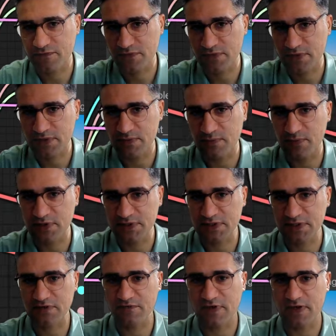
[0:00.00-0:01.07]
of the
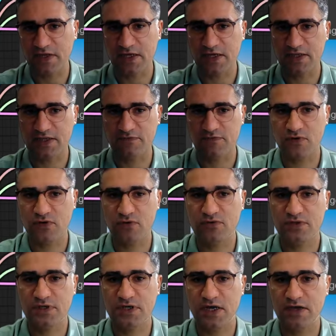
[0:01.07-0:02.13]
positive and negative.
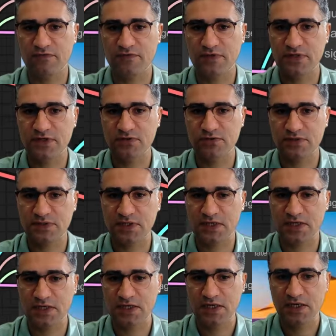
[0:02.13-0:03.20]
Only I will use
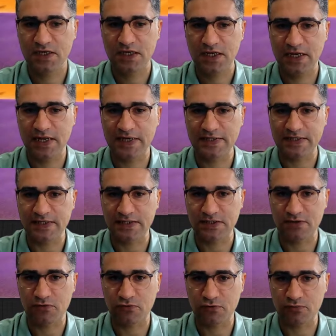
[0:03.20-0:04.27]
the
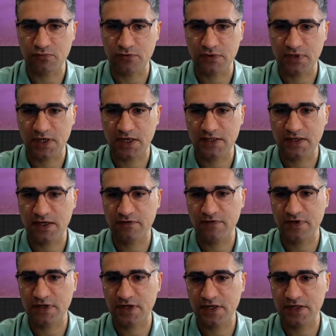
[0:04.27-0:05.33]
latent output. And I
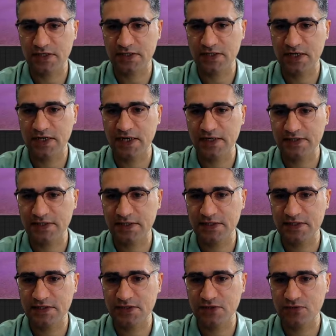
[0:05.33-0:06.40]
will connect the
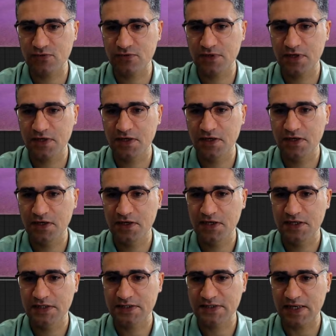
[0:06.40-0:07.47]
latent to the
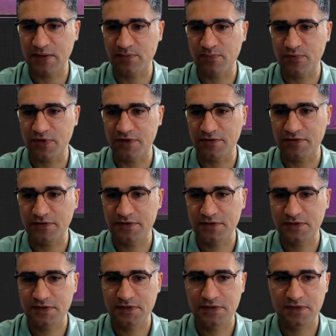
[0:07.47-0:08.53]
sampler.
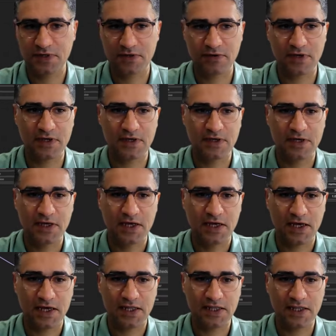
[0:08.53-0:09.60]
Okay.
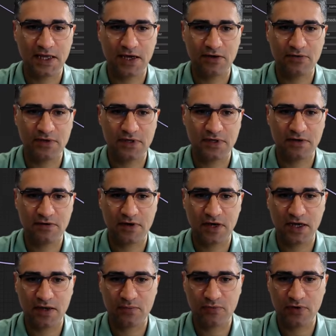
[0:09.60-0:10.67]
And now here
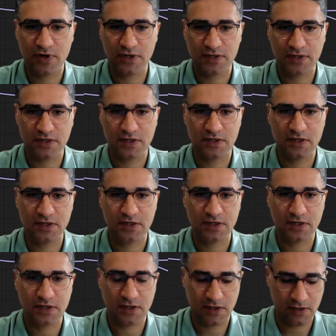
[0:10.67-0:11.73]
I am
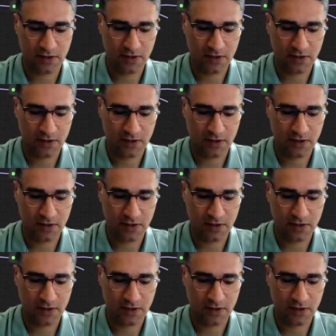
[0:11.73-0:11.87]
writing